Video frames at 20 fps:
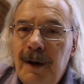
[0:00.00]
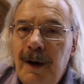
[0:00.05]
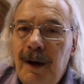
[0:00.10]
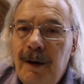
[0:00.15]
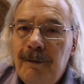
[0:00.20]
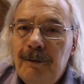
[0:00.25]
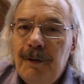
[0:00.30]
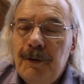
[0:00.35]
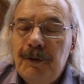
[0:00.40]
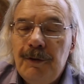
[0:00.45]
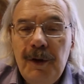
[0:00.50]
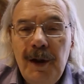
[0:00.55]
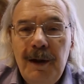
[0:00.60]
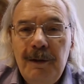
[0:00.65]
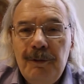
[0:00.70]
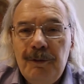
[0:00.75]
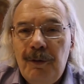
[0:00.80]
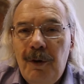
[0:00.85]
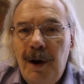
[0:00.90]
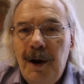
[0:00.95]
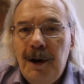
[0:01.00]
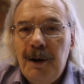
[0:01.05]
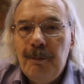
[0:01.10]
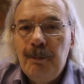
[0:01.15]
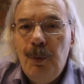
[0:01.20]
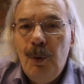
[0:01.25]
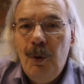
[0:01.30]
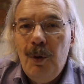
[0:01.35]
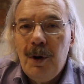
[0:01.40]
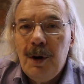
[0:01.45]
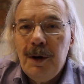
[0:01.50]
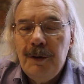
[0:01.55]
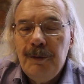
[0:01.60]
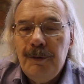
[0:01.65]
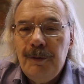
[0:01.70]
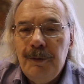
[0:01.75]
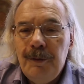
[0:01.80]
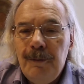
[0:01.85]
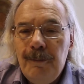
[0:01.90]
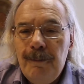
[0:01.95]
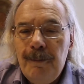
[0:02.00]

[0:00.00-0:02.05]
of the slave trading ports.